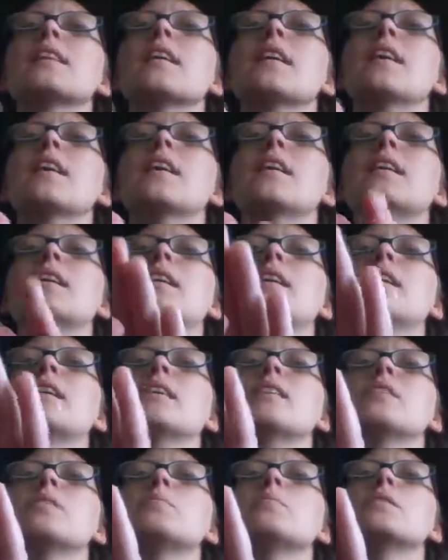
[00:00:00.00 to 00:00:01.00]
that,
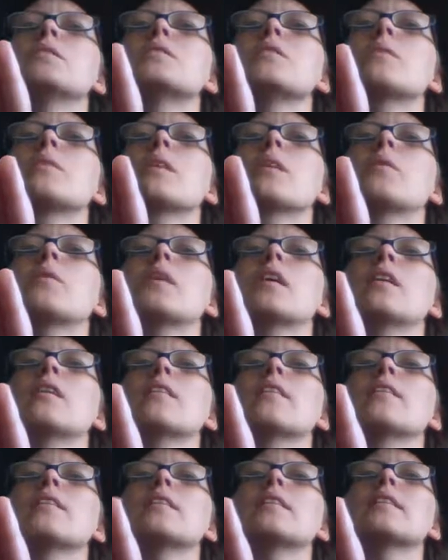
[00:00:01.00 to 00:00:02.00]
you'd be doing well.
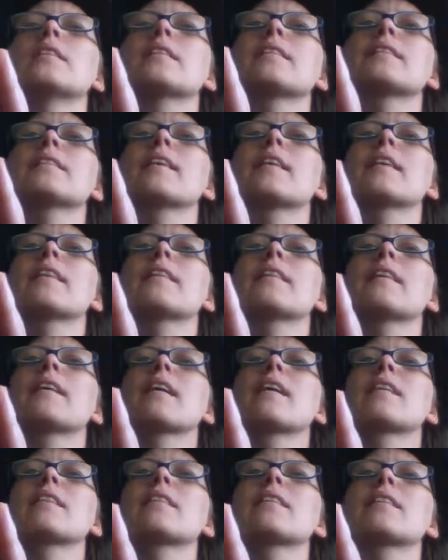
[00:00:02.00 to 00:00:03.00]
So it looks like
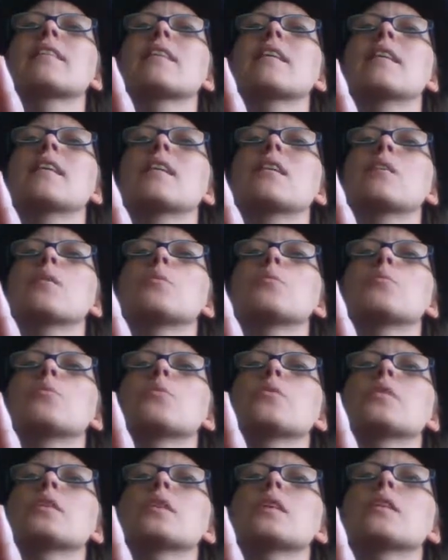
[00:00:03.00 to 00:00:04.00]
this.
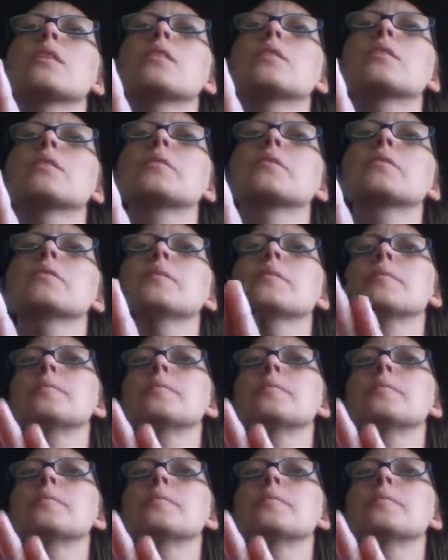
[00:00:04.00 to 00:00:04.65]
Pretty cool.